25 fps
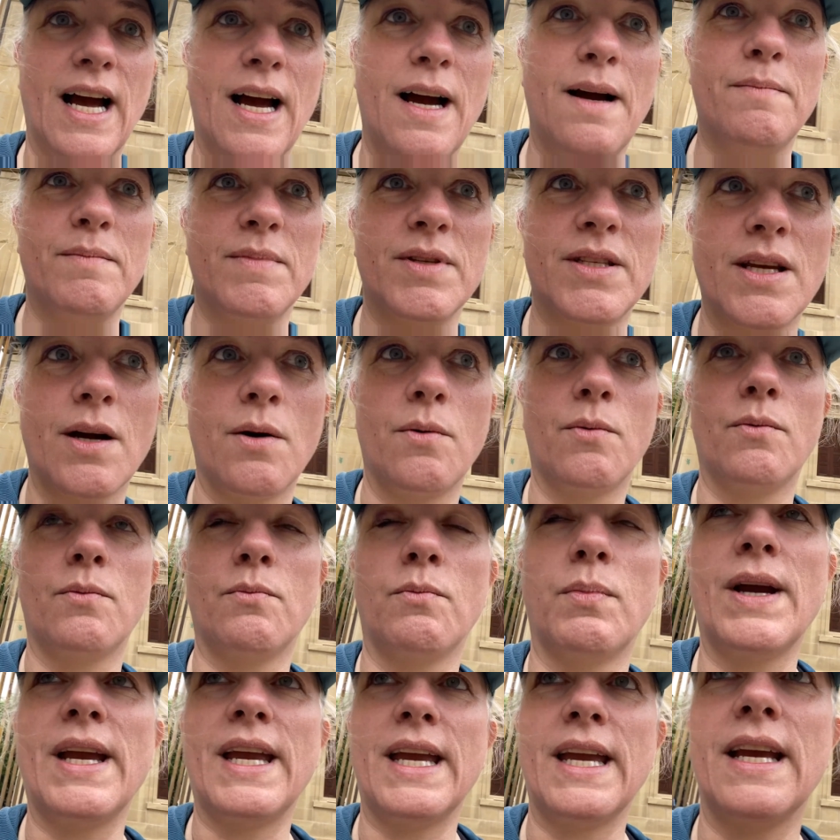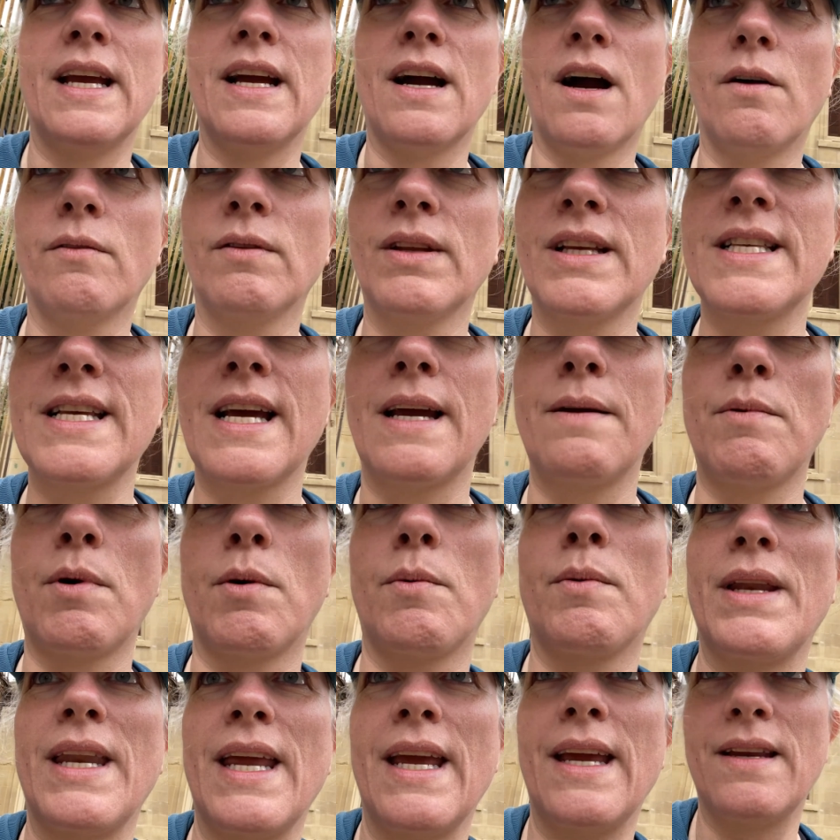So we only take what
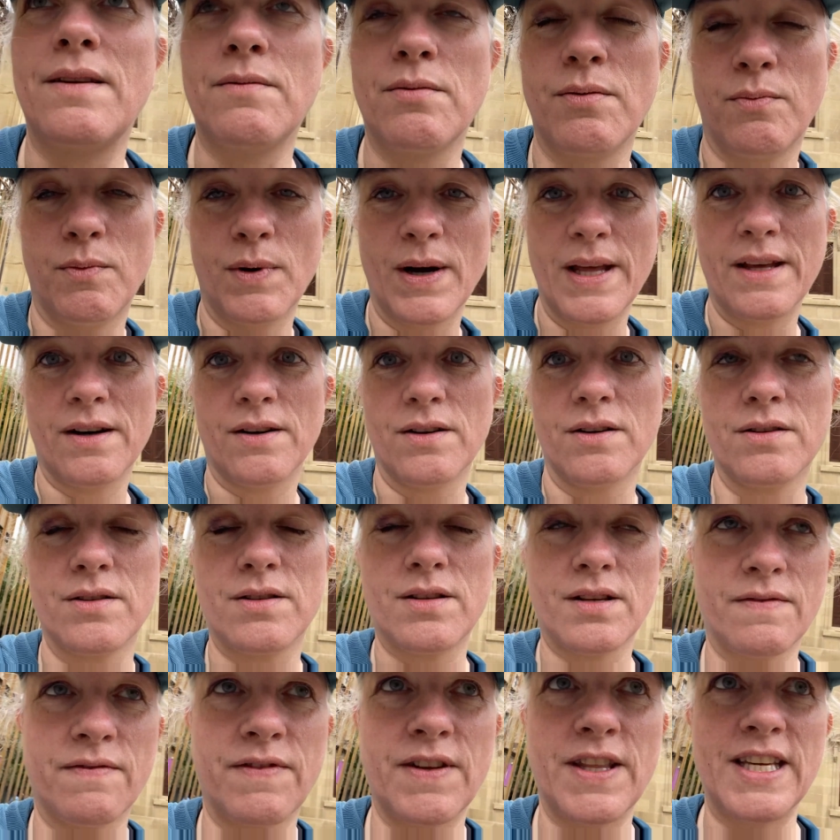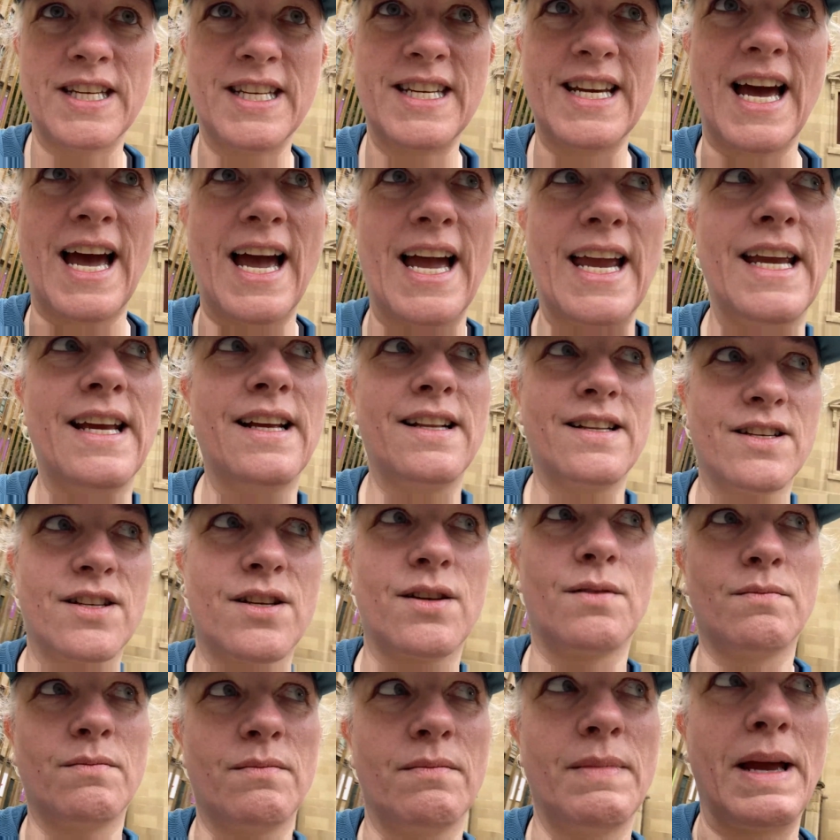we need with us for the day,
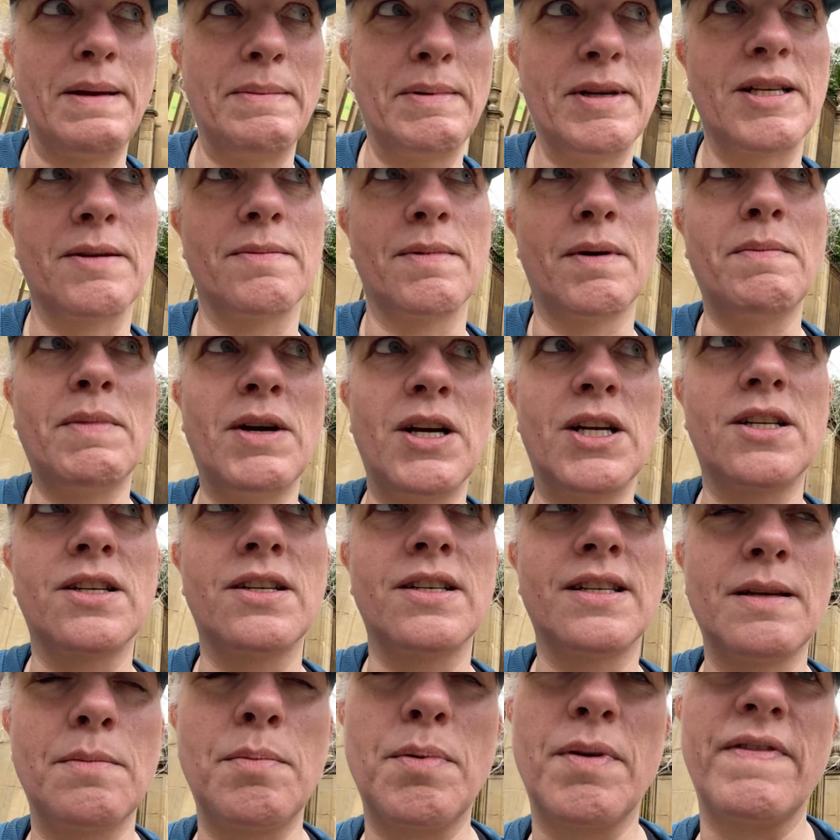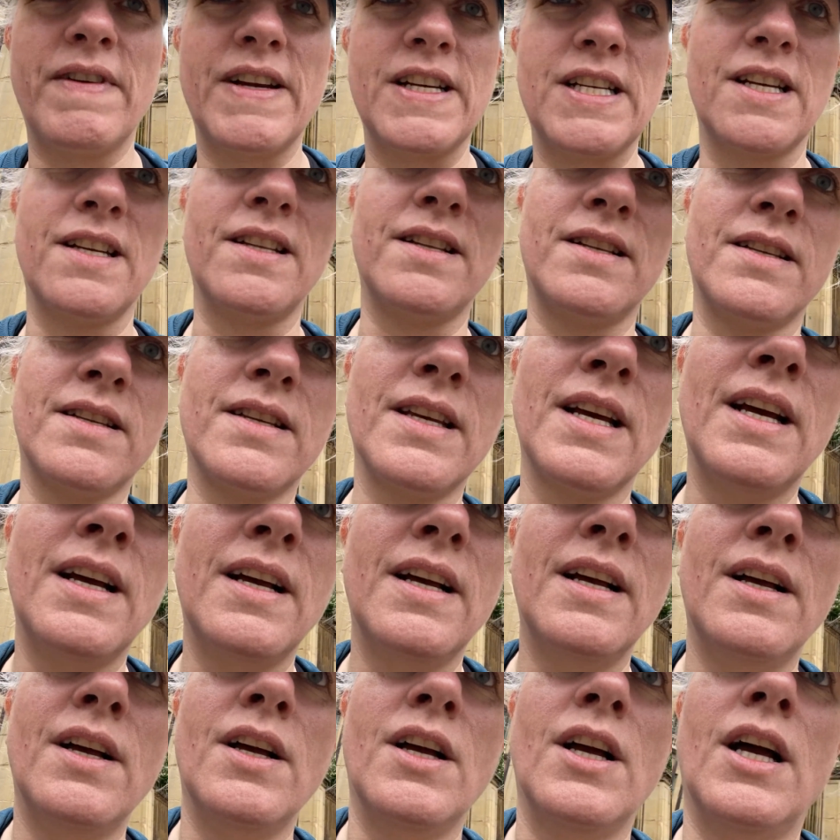and maybe some emergency provisions,
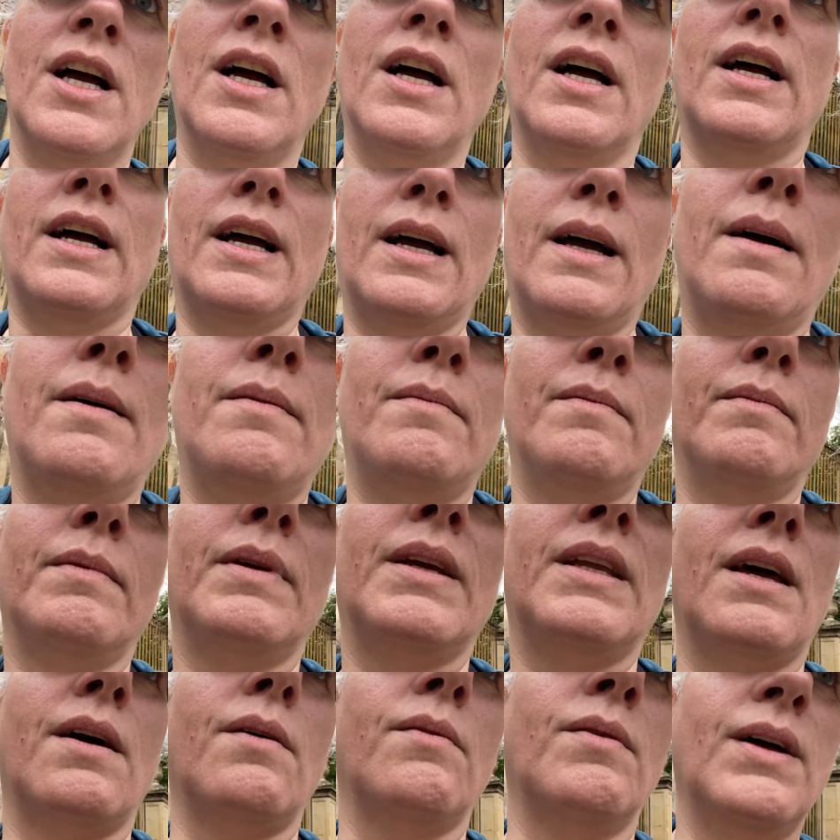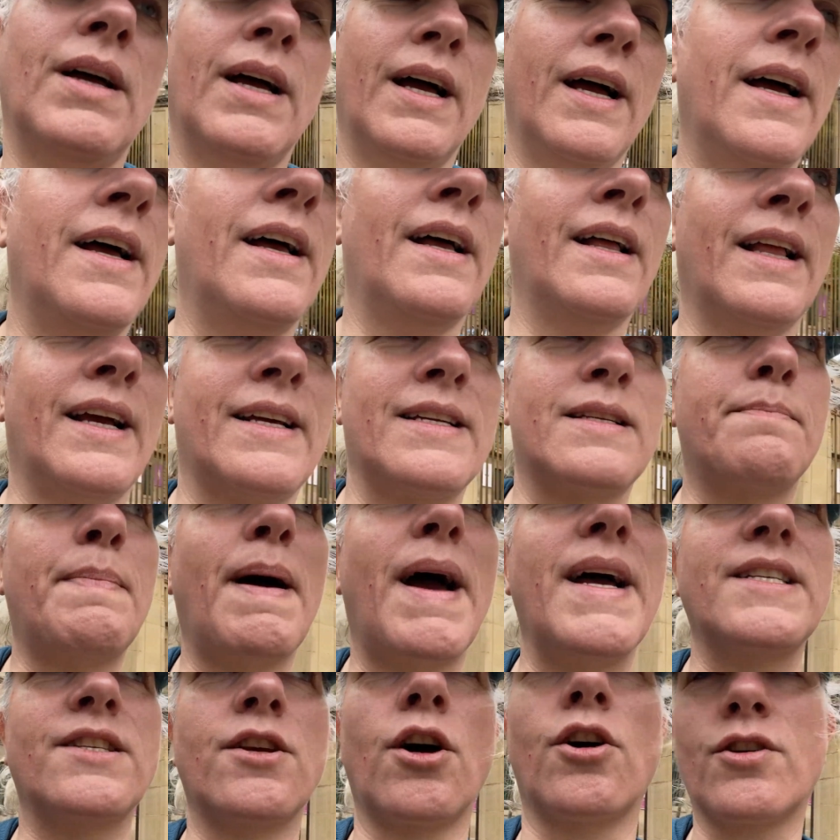like
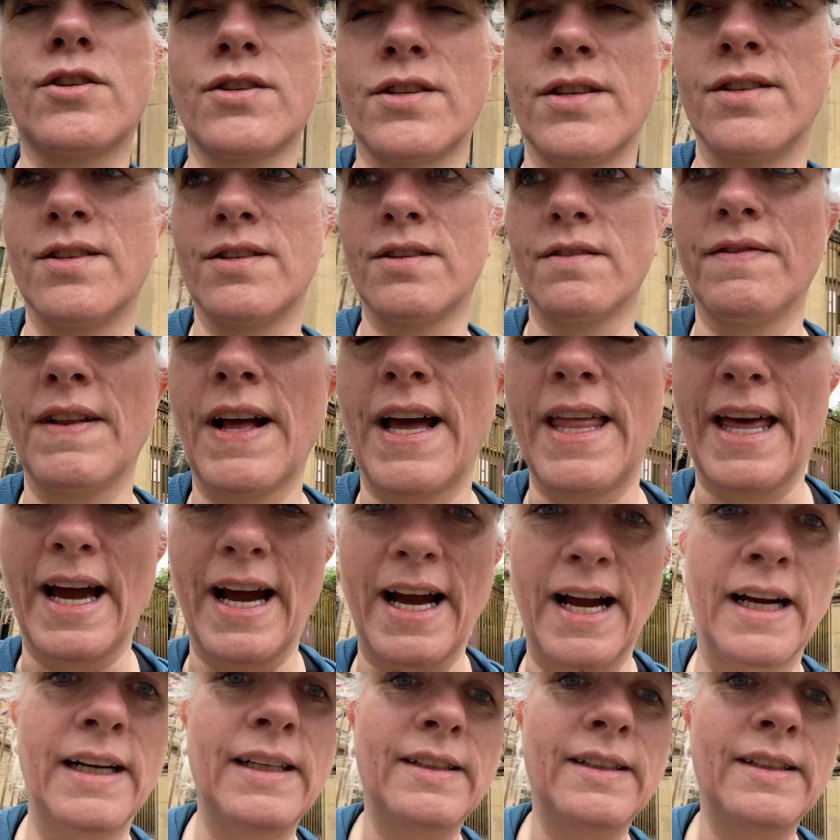spare socks and stuff like that.